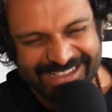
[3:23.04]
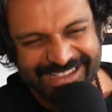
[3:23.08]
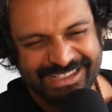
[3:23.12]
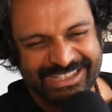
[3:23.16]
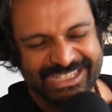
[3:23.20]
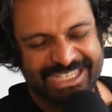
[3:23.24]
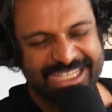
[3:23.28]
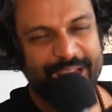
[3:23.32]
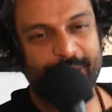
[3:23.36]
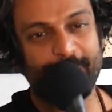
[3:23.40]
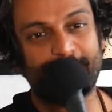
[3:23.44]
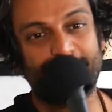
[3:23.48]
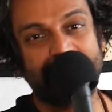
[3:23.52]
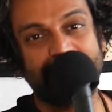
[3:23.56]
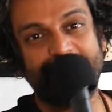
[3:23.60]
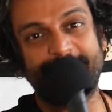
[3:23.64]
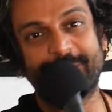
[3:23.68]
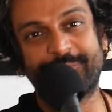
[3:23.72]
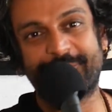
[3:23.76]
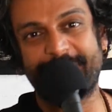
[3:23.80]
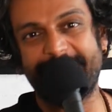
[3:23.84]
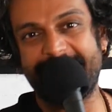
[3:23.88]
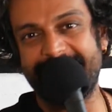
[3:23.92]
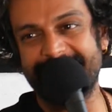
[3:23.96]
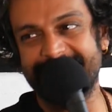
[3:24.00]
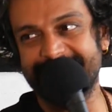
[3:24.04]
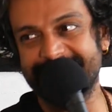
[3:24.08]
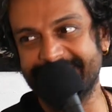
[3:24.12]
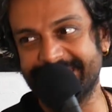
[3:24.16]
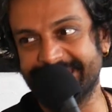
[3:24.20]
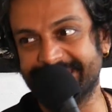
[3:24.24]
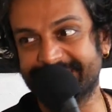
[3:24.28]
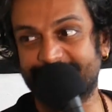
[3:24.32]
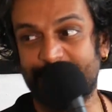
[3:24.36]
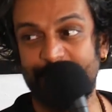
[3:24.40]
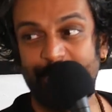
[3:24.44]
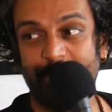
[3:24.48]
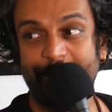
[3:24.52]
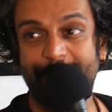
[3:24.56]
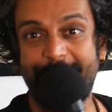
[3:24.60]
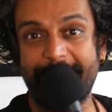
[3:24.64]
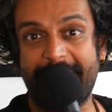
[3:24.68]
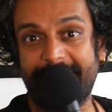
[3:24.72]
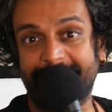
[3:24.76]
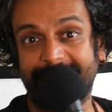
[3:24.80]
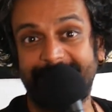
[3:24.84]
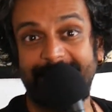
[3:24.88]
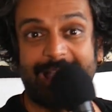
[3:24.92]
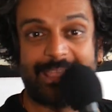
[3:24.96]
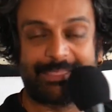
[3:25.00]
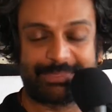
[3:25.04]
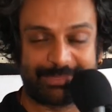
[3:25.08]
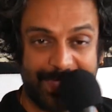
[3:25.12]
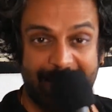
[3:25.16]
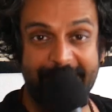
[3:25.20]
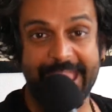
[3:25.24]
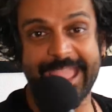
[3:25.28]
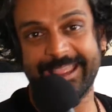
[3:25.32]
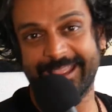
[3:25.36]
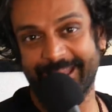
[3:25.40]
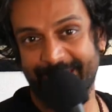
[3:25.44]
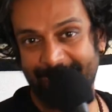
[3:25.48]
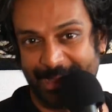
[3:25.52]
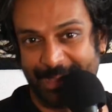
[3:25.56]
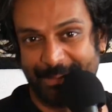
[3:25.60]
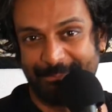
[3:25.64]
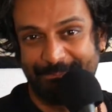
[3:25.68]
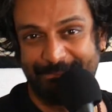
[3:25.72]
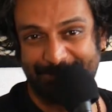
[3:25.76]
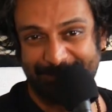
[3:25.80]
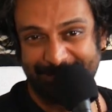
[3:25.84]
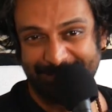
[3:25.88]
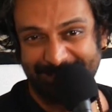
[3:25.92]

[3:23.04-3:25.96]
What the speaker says: She a real fine niece. Gonna back that thing up.